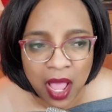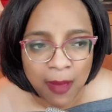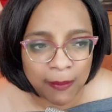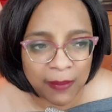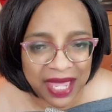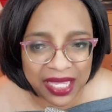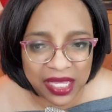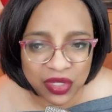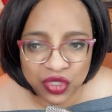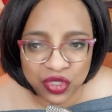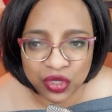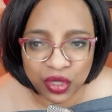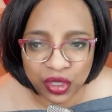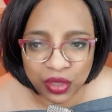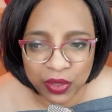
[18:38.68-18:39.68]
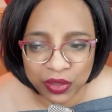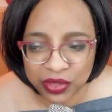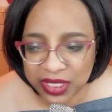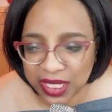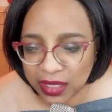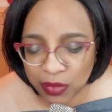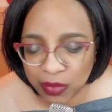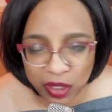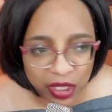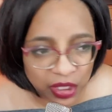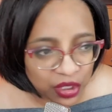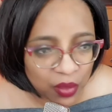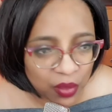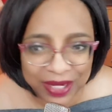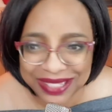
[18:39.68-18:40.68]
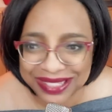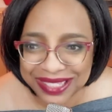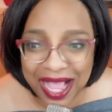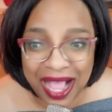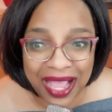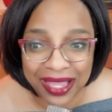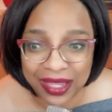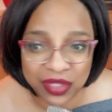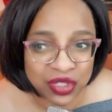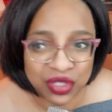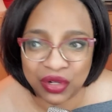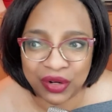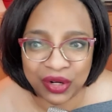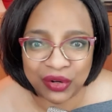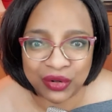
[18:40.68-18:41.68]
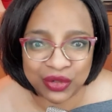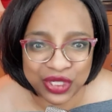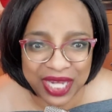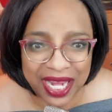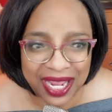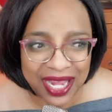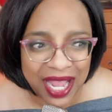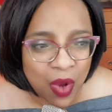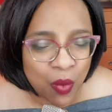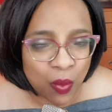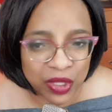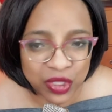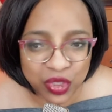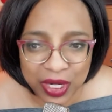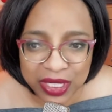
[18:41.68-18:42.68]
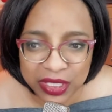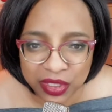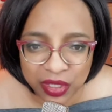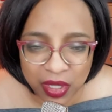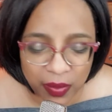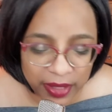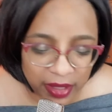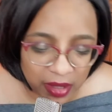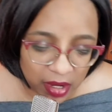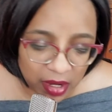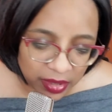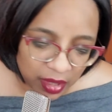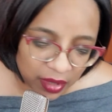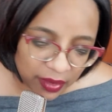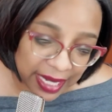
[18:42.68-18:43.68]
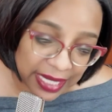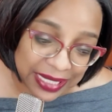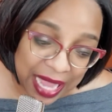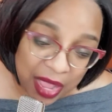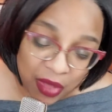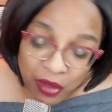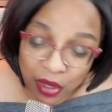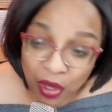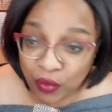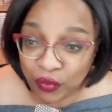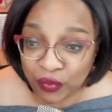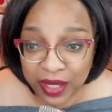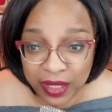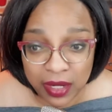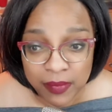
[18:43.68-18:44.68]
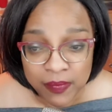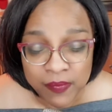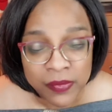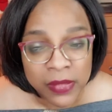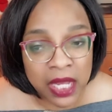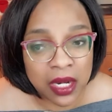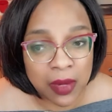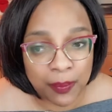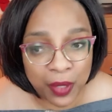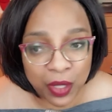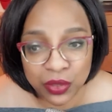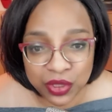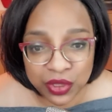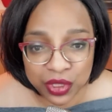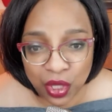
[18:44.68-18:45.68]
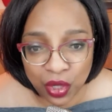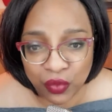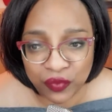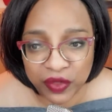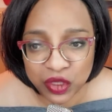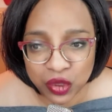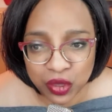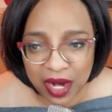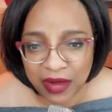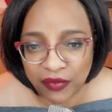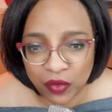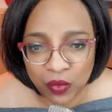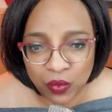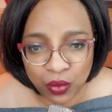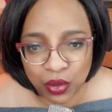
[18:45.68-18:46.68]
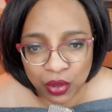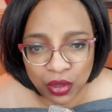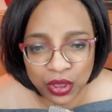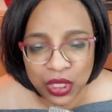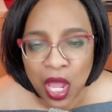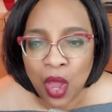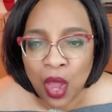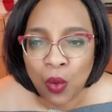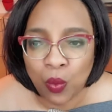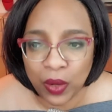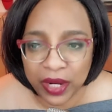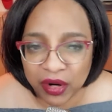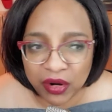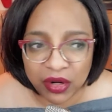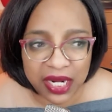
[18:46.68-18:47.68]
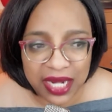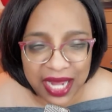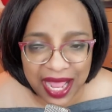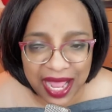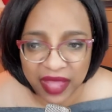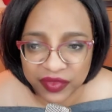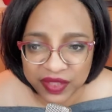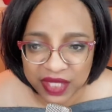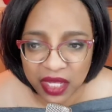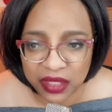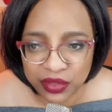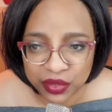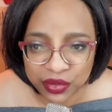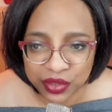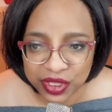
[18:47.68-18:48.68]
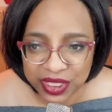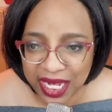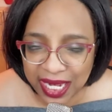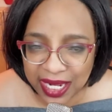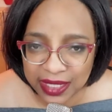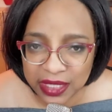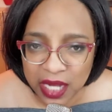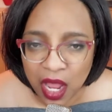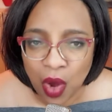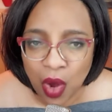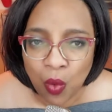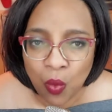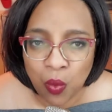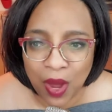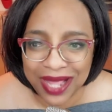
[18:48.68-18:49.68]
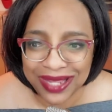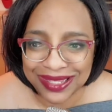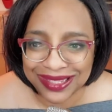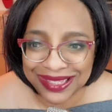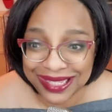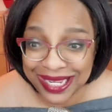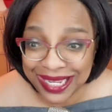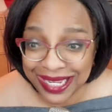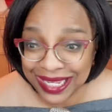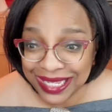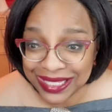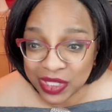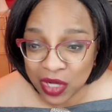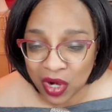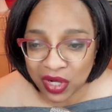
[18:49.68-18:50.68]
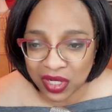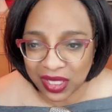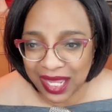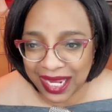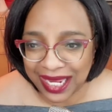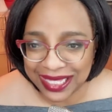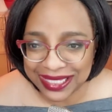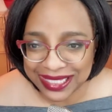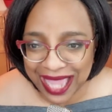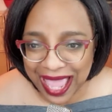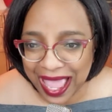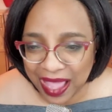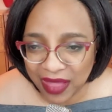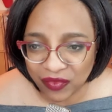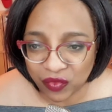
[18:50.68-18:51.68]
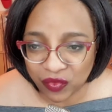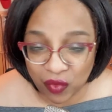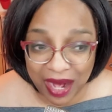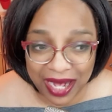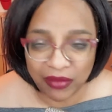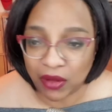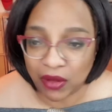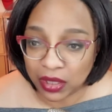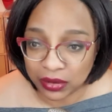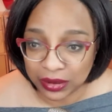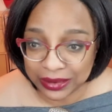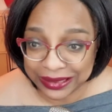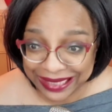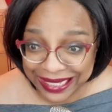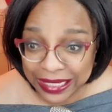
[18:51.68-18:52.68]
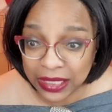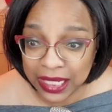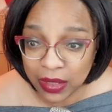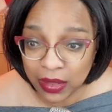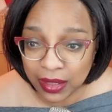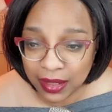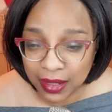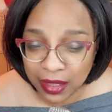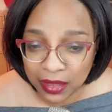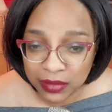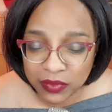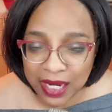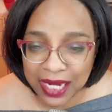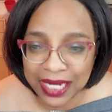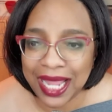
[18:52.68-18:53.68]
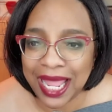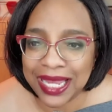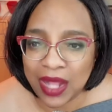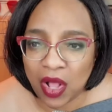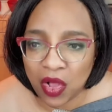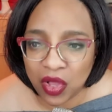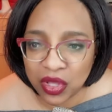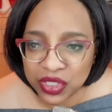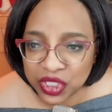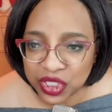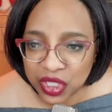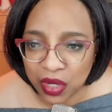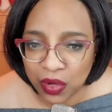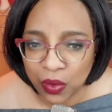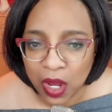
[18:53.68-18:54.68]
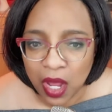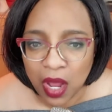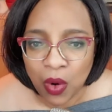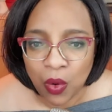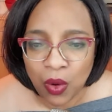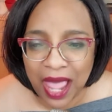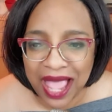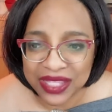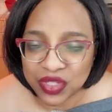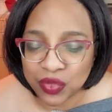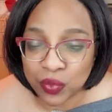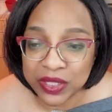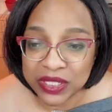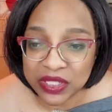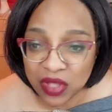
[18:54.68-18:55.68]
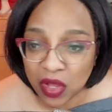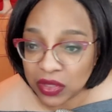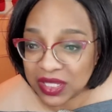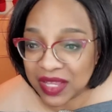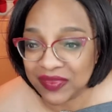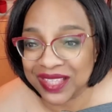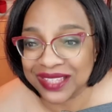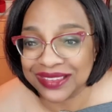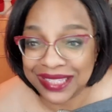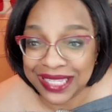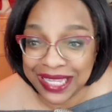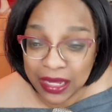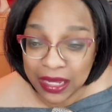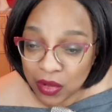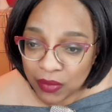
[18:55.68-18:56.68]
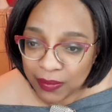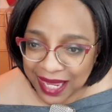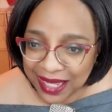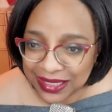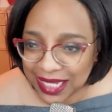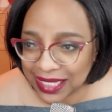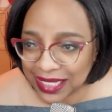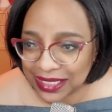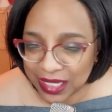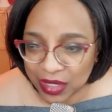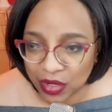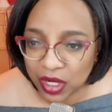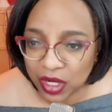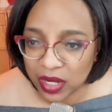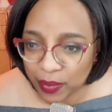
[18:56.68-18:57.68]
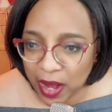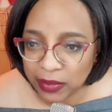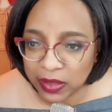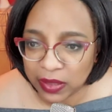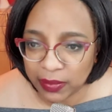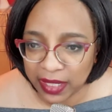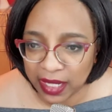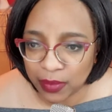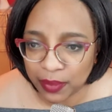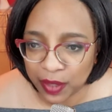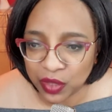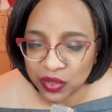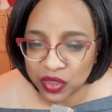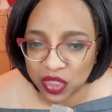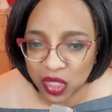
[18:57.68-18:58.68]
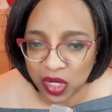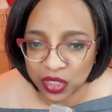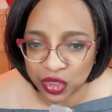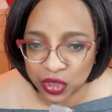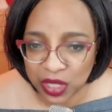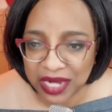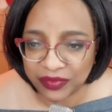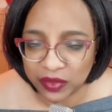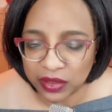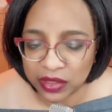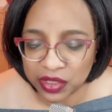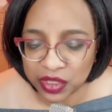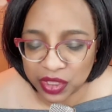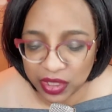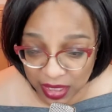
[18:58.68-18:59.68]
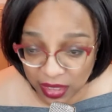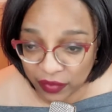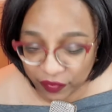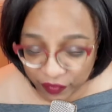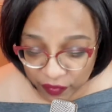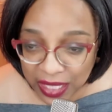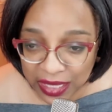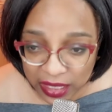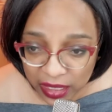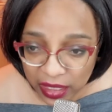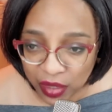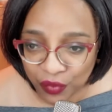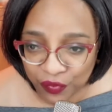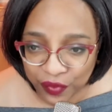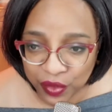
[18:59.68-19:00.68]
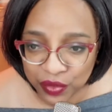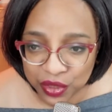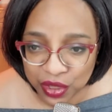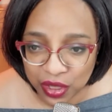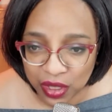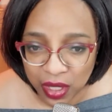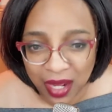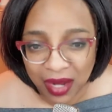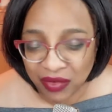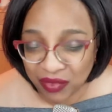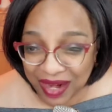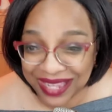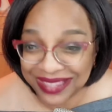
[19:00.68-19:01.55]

making sure you understand the market. You don't want to die because you don't understand what trends are going on. All right. Now, COVID in a post COVID travel world, we are going to have to understand what needs our clients have, right? Legally, right? And also as a result of the legal mandates that are going to probably be imposed on travelers in the in the near future, right?